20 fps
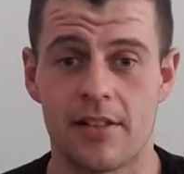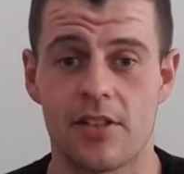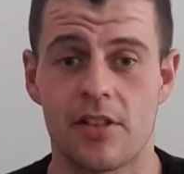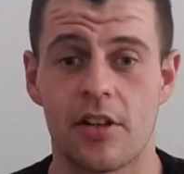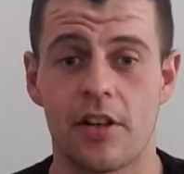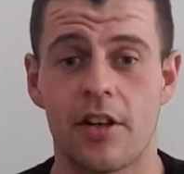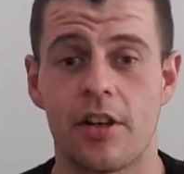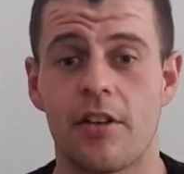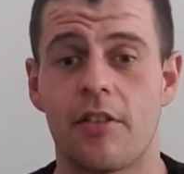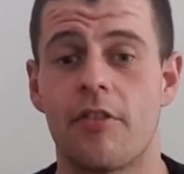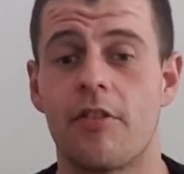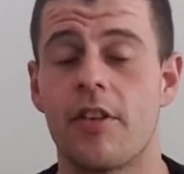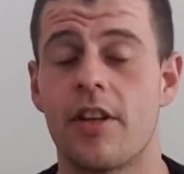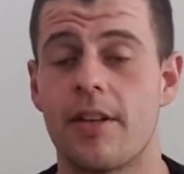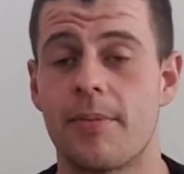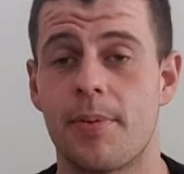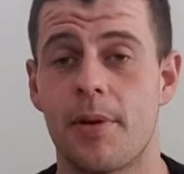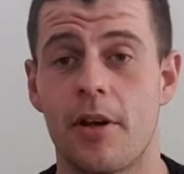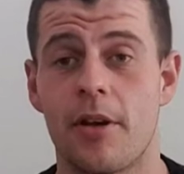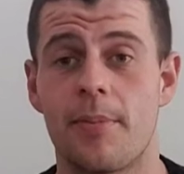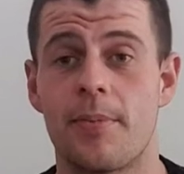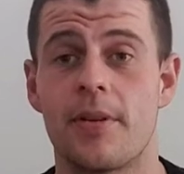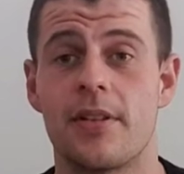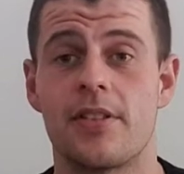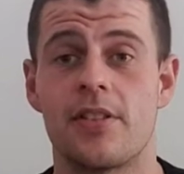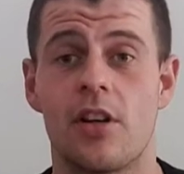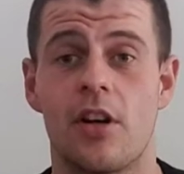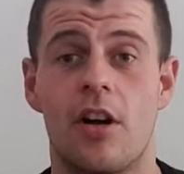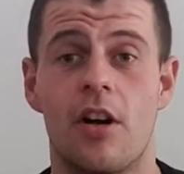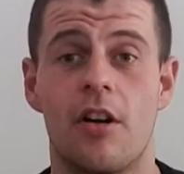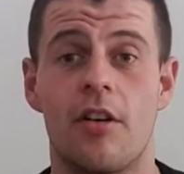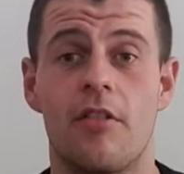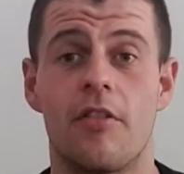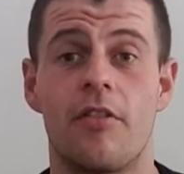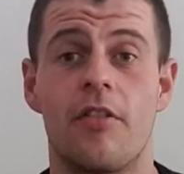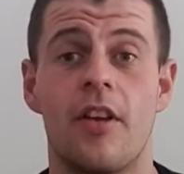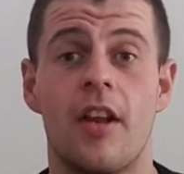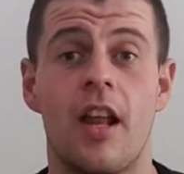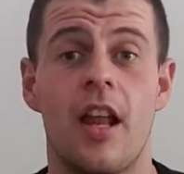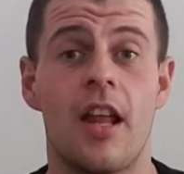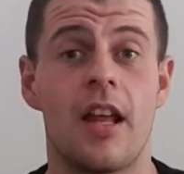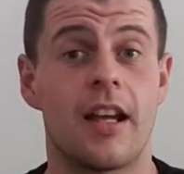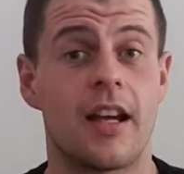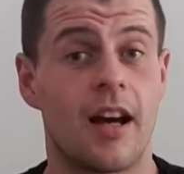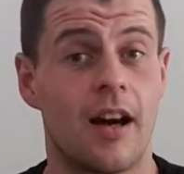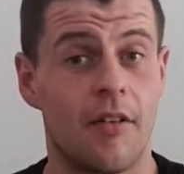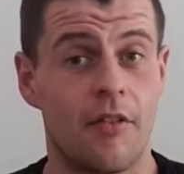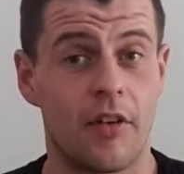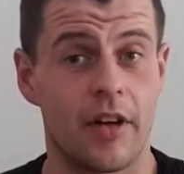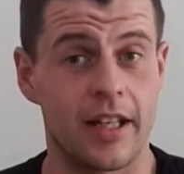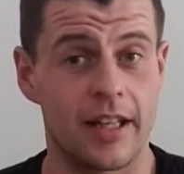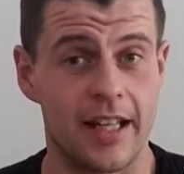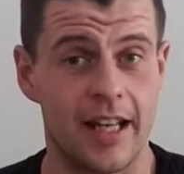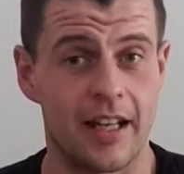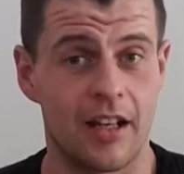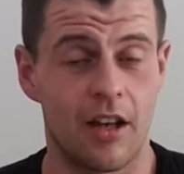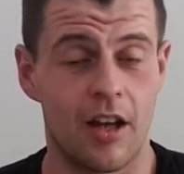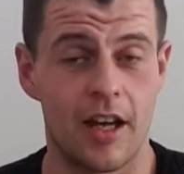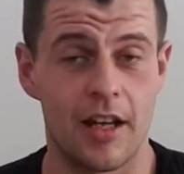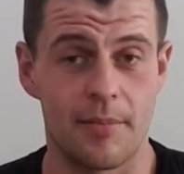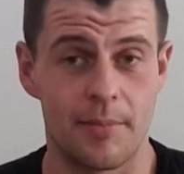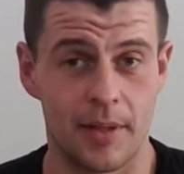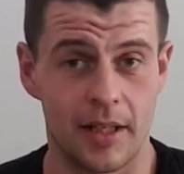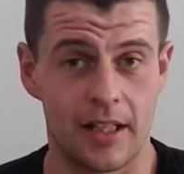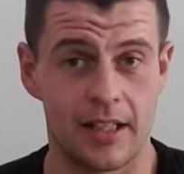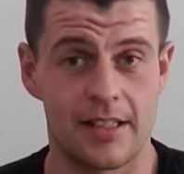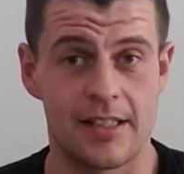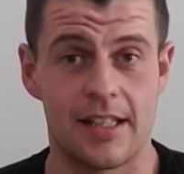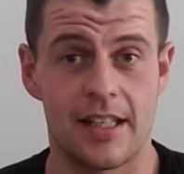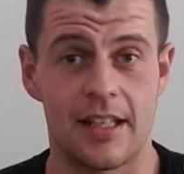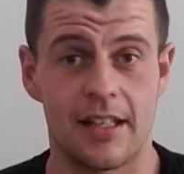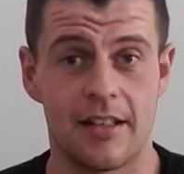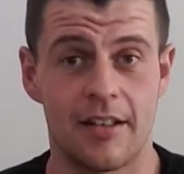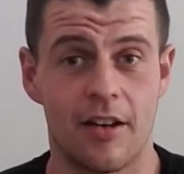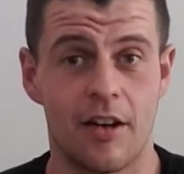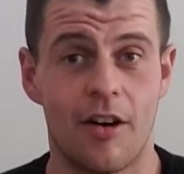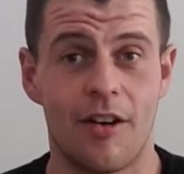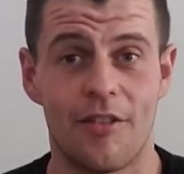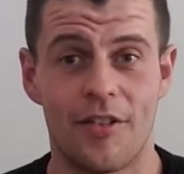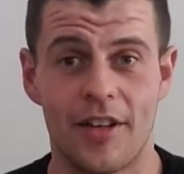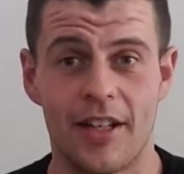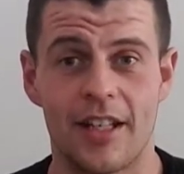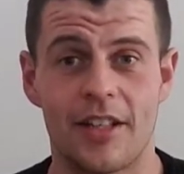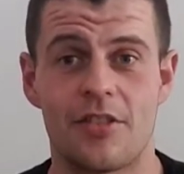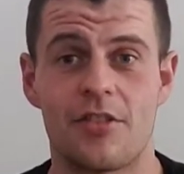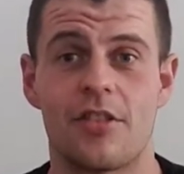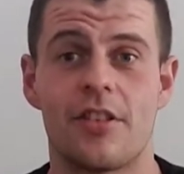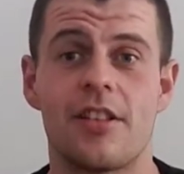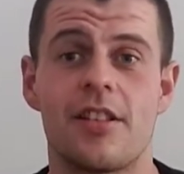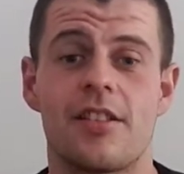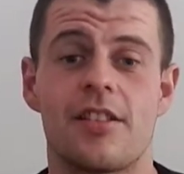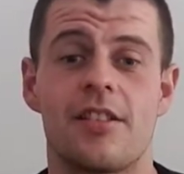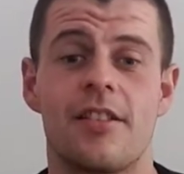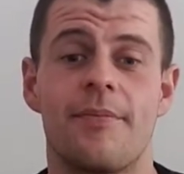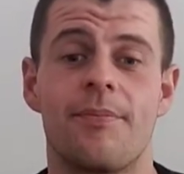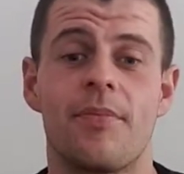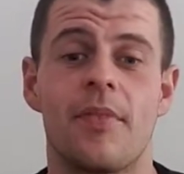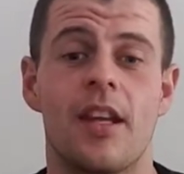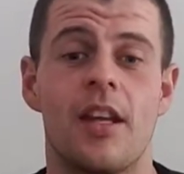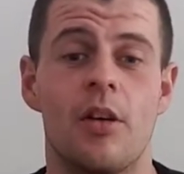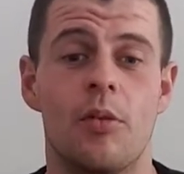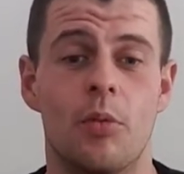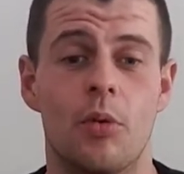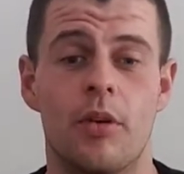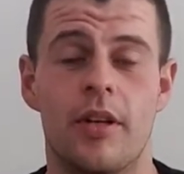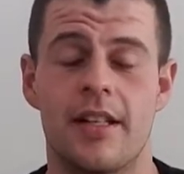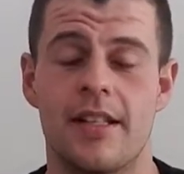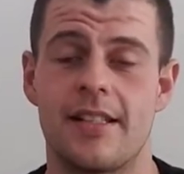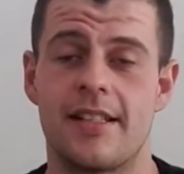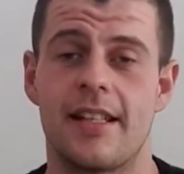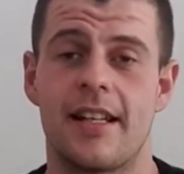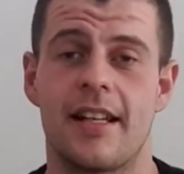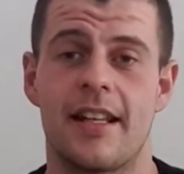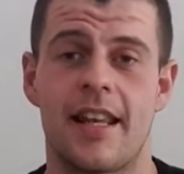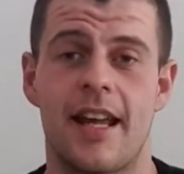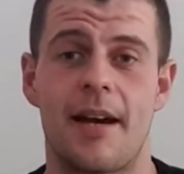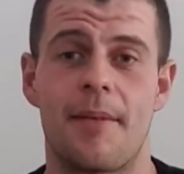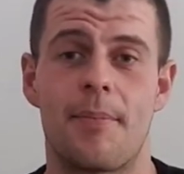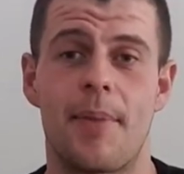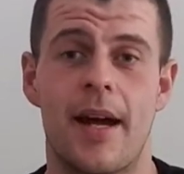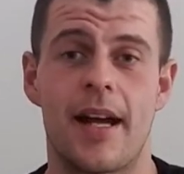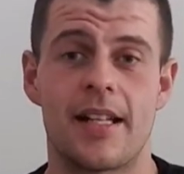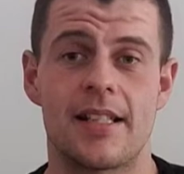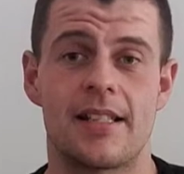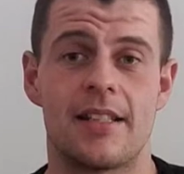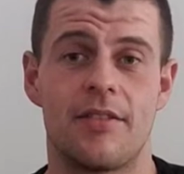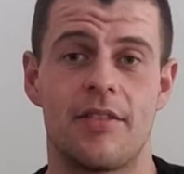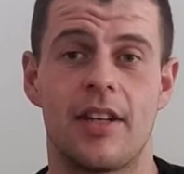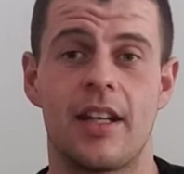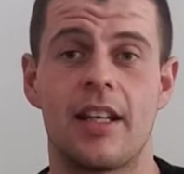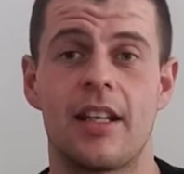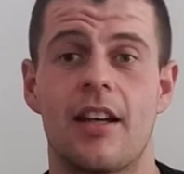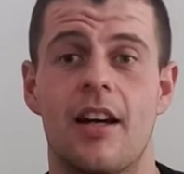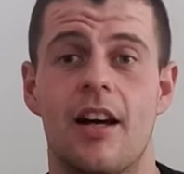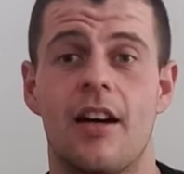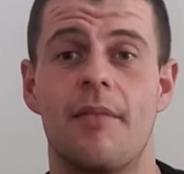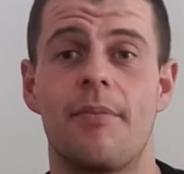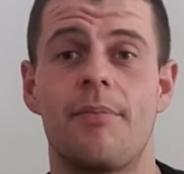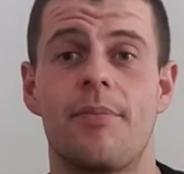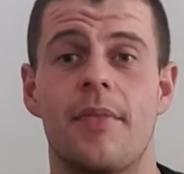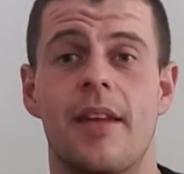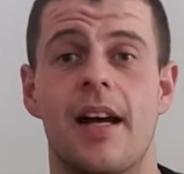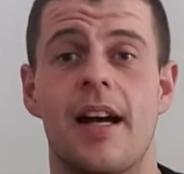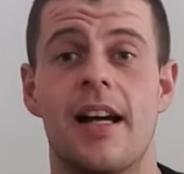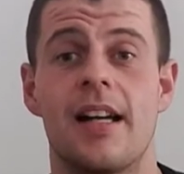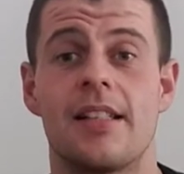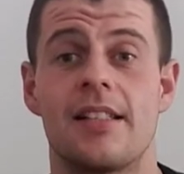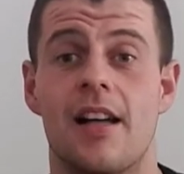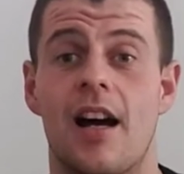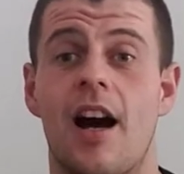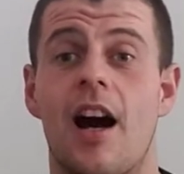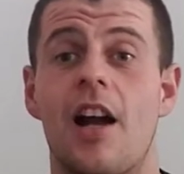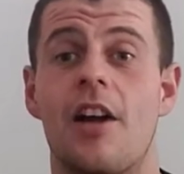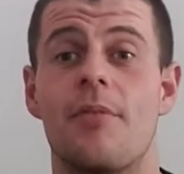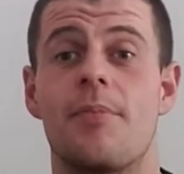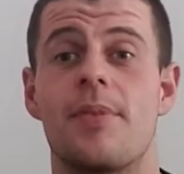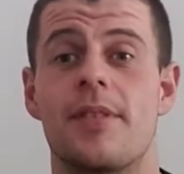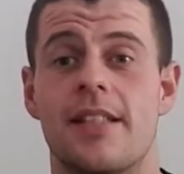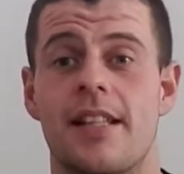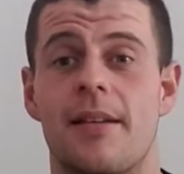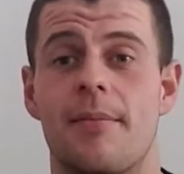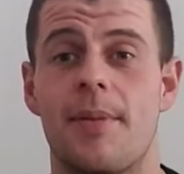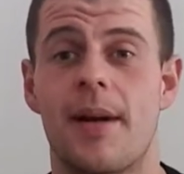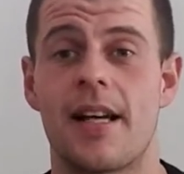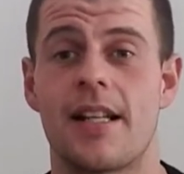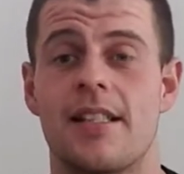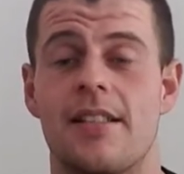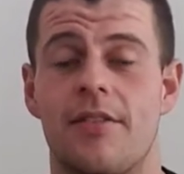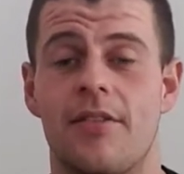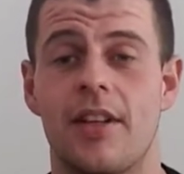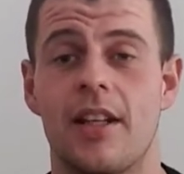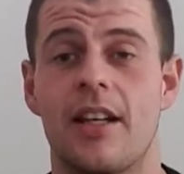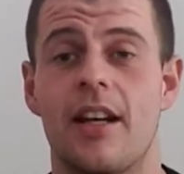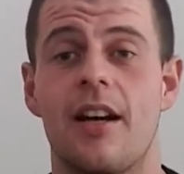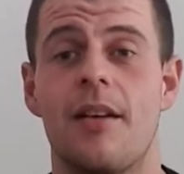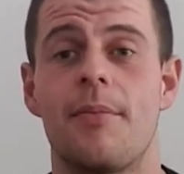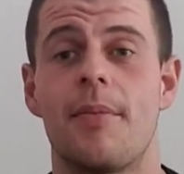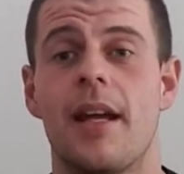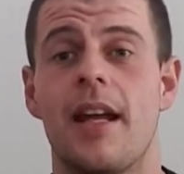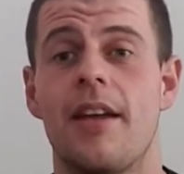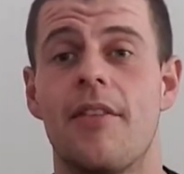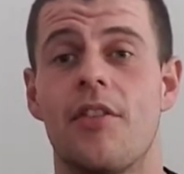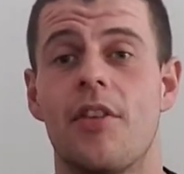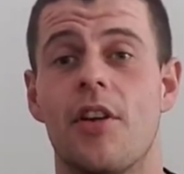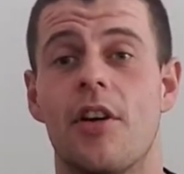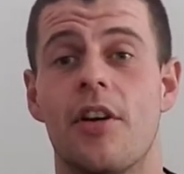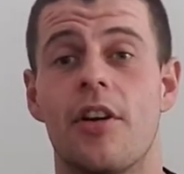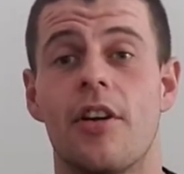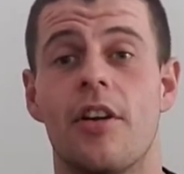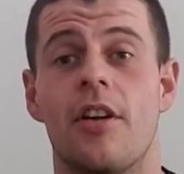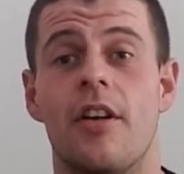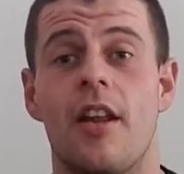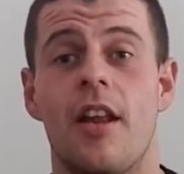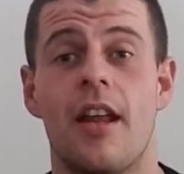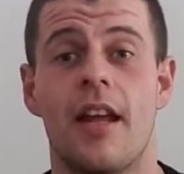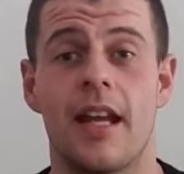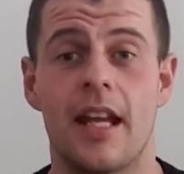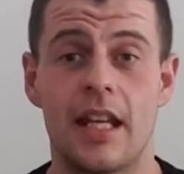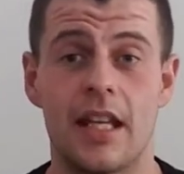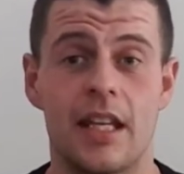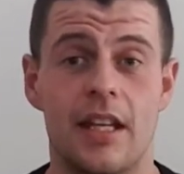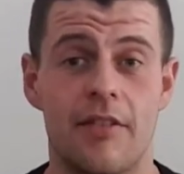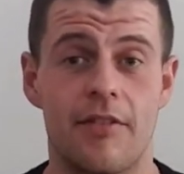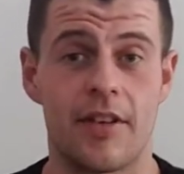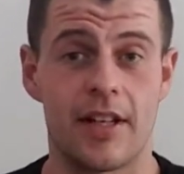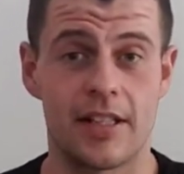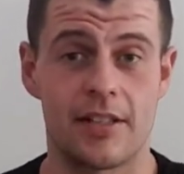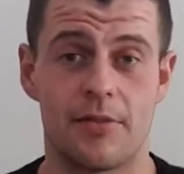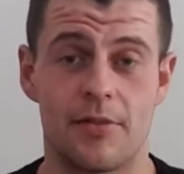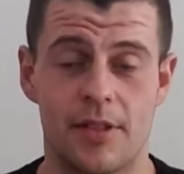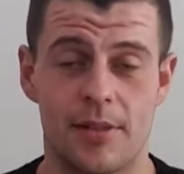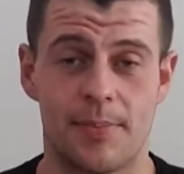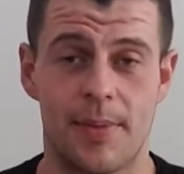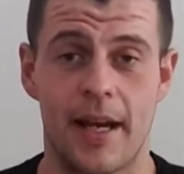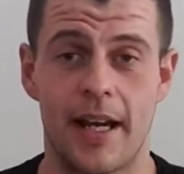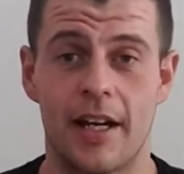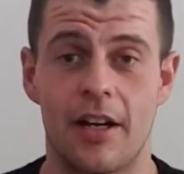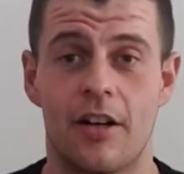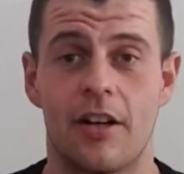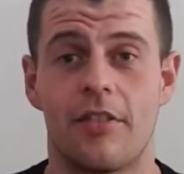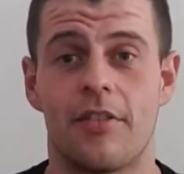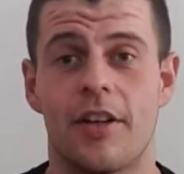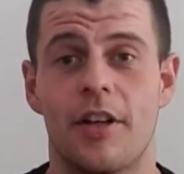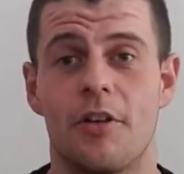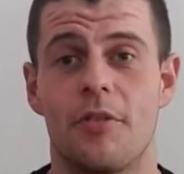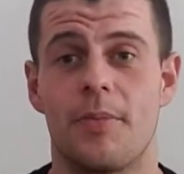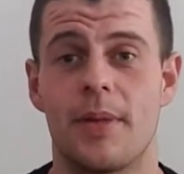So for the purpose of covering that liability of the interest, we'll consider that passive income as 100% passive income, even though in the event it was paid off, it would